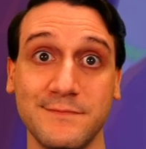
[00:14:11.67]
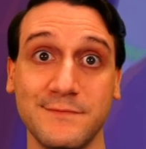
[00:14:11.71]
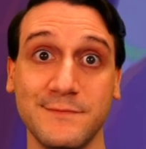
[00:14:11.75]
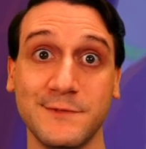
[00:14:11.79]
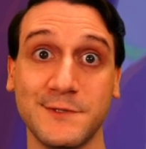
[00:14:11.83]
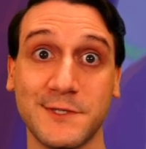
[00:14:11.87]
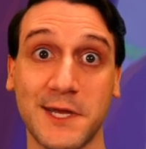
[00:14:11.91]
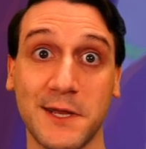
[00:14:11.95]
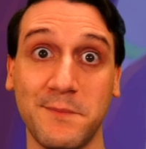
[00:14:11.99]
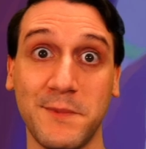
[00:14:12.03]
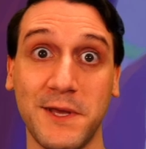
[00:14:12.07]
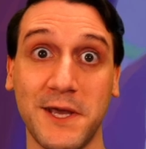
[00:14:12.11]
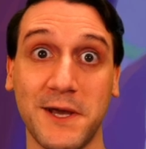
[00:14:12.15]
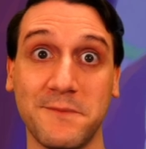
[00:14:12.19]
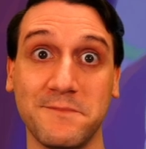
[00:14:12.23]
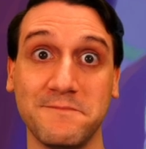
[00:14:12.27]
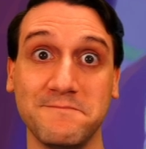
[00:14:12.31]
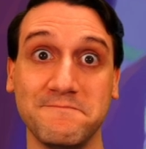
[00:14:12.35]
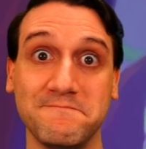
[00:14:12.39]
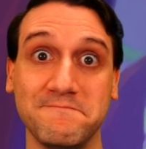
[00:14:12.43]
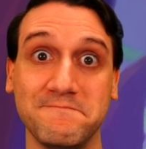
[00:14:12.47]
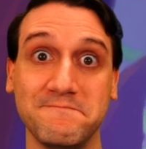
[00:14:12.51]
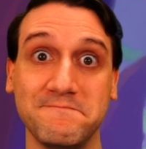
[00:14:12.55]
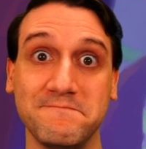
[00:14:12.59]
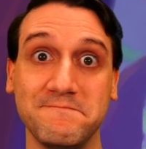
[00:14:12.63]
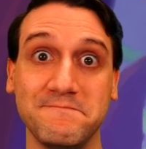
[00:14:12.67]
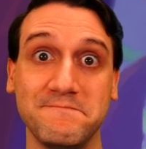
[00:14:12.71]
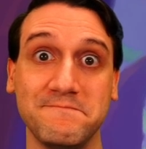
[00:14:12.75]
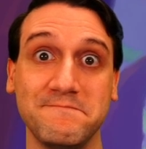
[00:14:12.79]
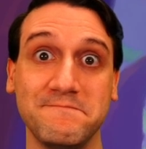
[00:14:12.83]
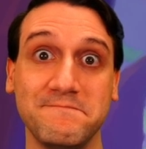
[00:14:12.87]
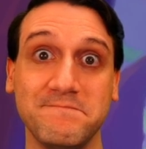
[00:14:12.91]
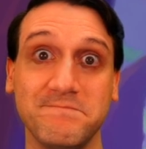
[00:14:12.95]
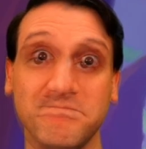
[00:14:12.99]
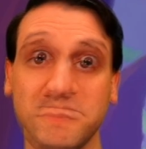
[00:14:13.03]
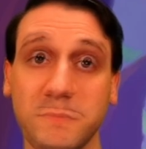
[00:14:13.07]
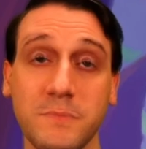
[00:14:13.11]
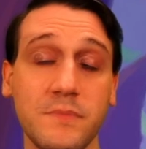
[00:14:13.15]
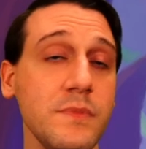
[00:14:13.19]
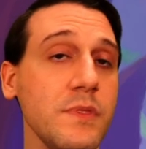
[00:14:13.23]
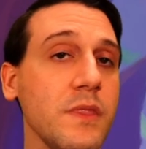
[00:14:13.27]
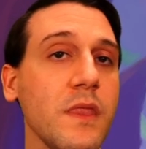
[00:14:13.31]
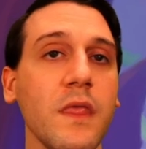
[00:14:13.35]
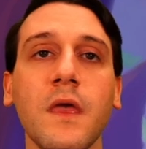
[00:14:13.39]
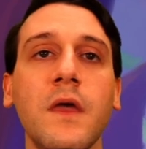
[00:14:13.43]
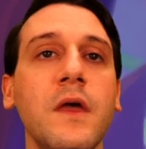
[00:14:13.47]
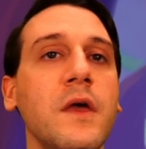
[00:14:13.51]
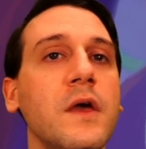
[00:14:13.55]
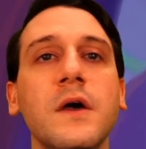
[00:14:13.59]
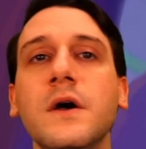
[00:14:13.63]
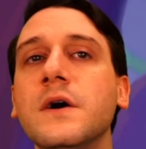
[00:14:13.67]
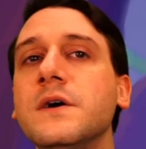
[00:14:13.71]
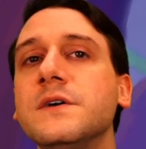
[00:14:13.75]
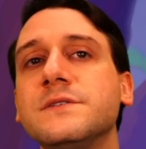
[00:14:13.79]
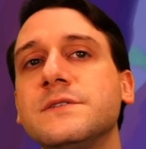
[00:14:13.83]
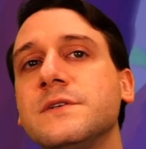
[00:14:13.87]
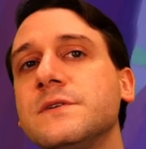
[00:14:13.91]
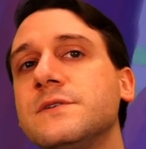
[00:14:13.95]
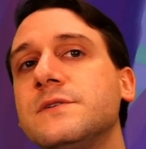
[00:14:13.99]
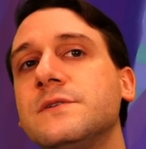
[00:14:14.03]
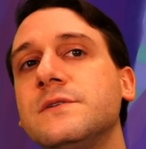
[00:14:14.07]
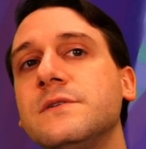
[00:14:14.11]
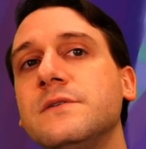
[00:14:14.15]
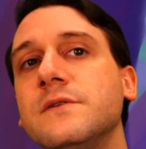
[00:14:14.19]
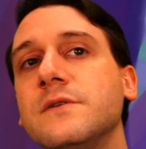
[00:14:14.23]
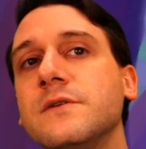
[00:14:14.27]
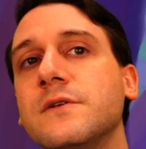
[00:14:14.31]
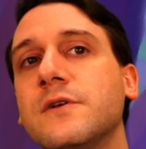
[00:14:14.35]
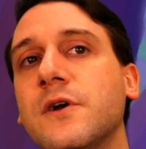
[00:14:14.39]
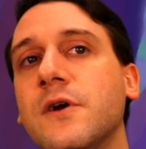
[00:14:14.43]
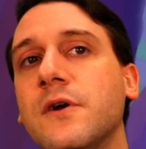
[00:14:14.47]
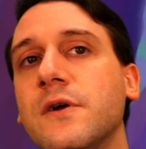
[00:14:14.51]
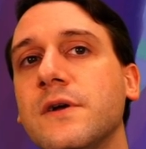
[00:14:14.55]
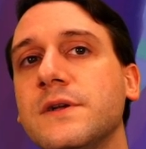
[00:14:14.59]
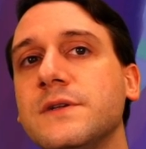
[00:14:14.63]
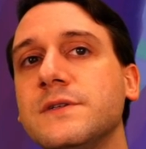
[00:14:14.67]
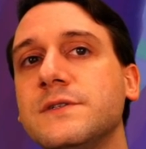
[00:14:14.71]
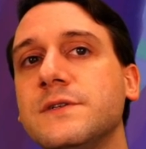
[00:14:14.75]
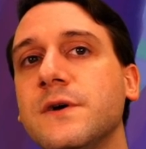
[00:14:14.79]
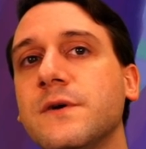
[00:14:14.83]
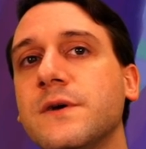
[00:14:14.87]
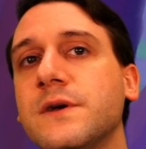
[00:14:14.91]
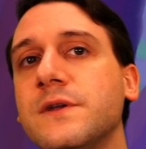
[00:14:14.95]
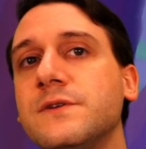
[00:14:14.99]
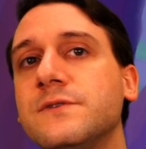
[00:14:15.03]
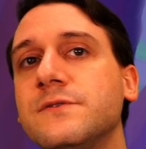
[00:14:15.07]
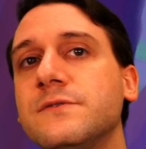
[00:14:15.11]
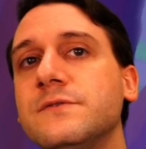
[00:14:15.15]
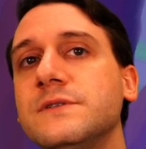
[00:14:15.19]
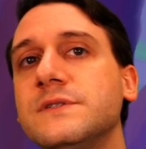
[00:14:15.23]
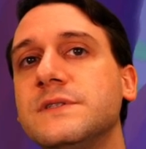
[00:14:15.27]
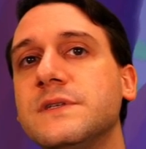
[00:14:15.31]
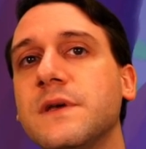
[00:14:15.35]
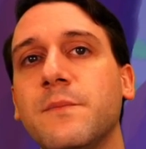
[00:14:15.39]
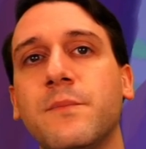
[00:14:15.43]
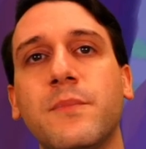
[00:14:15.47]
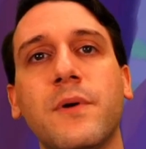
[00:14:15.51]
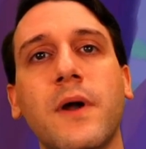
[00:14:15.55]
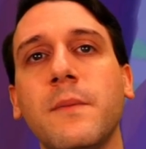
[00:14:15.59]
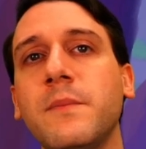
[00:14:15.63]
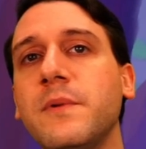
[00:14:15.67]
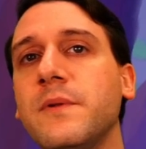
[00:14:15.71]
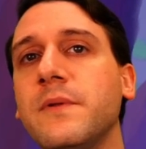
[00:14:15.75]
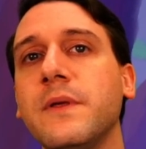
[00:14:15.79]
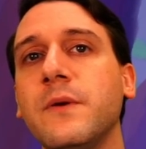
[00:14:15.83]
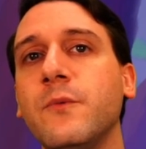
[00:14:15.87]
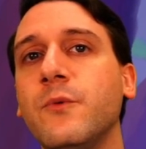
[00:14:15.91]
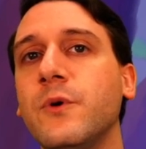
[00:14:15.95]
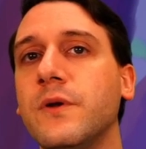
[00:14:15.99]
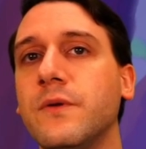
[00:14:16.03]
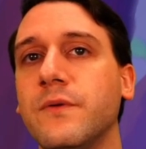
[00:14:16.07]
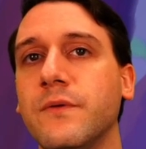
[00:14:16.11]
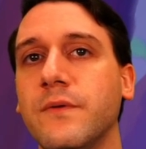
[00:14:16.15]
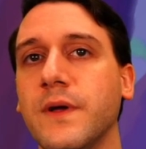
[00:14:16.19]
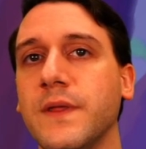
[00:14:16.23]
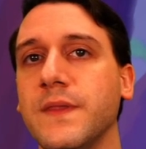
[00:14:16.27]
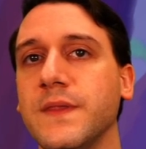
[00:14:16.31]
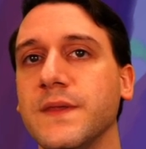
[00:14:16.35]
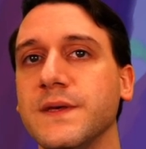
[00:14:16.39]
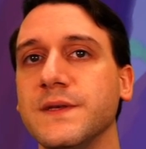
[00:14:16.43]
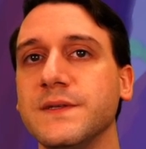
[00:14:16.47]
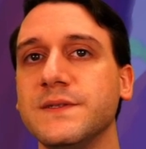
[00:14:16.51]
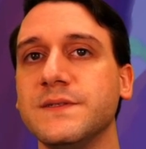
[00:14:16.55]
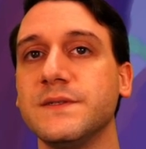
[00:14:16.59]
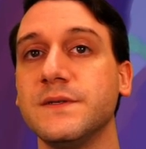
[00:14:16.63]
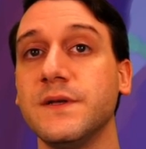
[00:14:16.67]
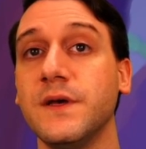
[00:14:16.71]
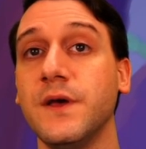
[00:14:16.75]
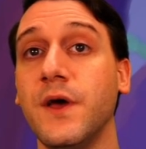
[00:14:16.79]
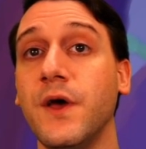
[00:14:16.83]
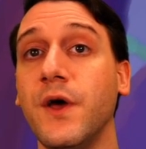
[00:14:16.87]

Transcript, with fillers: Sign me up. So current Token Druids probably wouldn't run this.